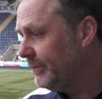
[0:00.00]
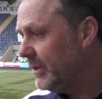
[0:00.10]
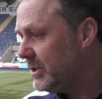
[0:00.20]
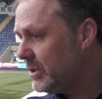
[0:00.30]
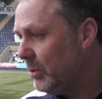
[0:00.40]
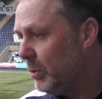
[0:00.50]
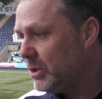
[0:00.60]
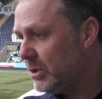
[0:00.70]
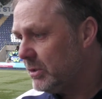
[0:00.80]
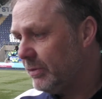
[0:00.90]
as I say, we
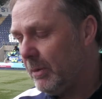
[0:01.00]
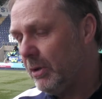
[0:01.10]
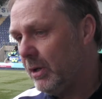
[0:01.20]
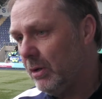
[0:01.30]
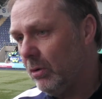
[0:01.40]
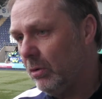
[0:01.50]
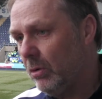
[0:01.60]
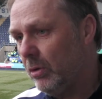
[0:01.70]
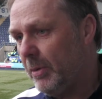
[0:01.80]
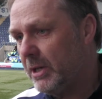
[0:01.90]
wish his family
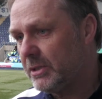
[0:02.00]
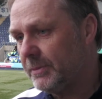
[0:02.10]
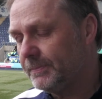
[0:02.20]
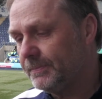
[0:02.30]
all the best.